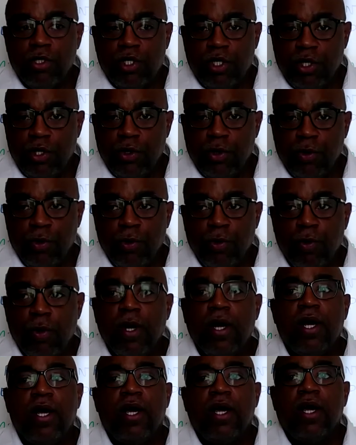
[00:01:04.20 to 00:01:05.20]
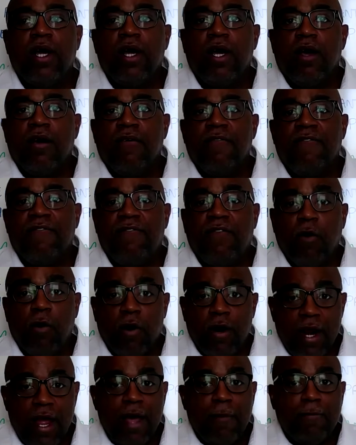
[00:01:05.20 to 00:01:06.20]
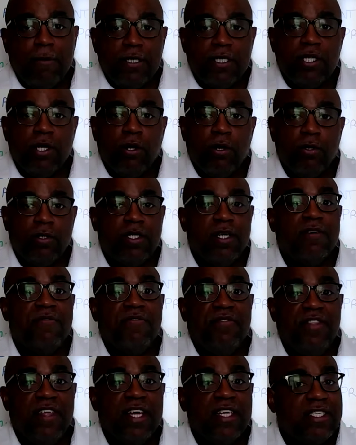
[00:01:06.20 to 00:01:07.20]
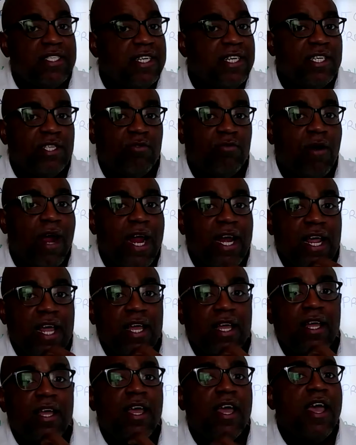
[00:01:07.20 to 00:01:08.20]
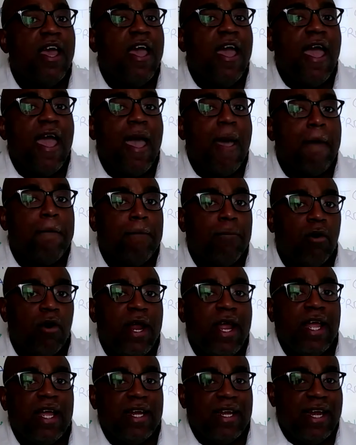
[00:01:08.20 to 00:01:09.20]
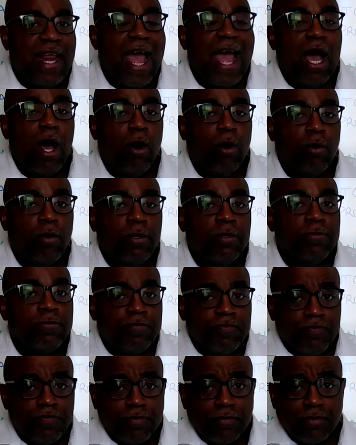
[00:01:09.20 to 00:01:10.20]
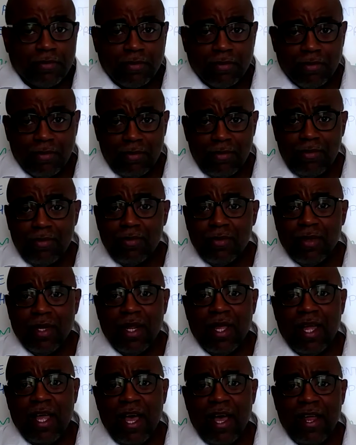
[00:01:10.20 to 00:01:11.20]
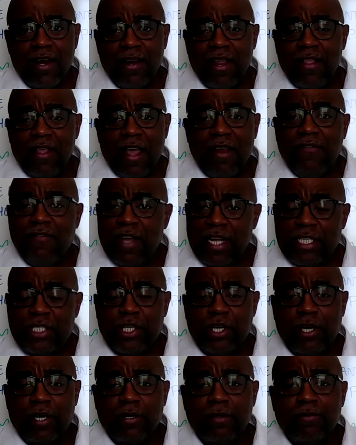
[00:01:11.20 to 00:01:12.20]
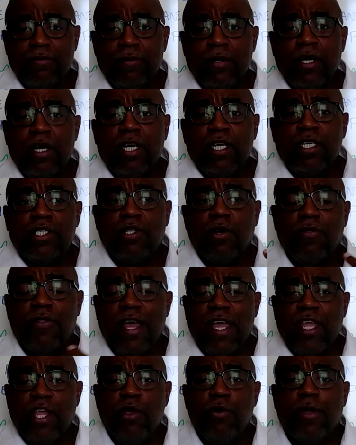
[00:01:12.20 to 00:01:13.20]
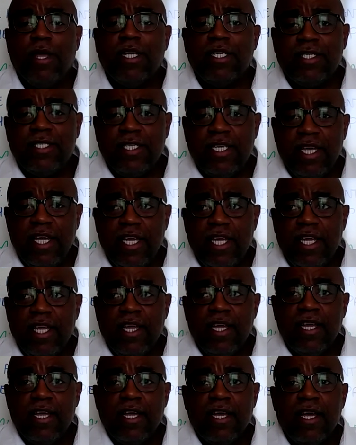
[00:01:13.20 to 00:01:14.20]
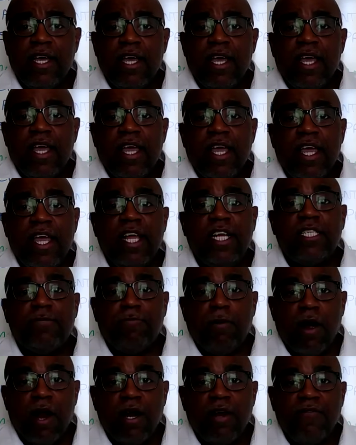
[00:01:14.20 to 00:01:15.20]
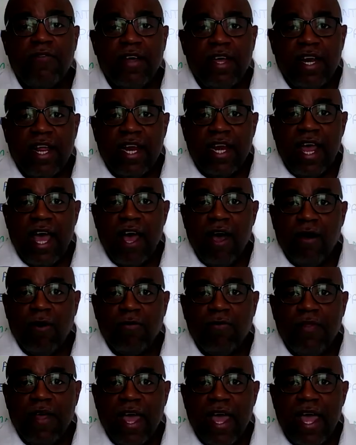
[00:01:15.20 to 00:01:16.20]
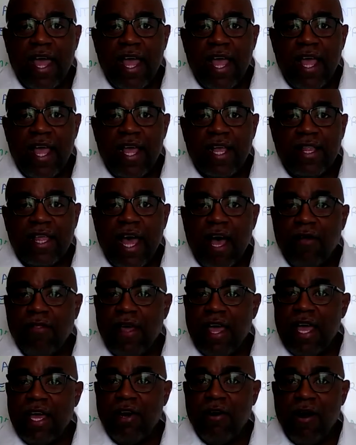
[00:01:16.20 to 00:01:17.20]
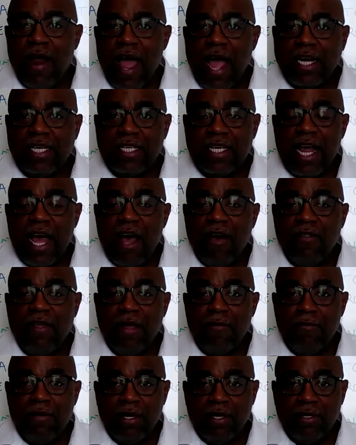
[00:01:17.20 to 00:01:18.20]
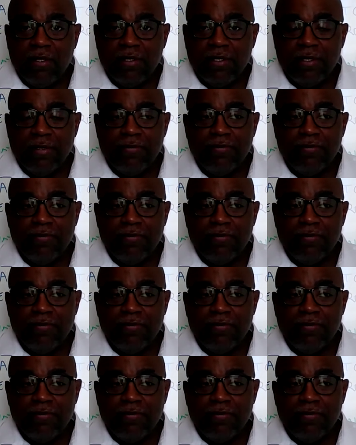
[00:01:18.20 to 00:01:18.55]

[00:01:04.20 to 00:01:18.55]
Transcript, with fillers: do four episodes of This Is Writing and break down uh, adventure so that you can see each part of it and how they how they interact and how they build.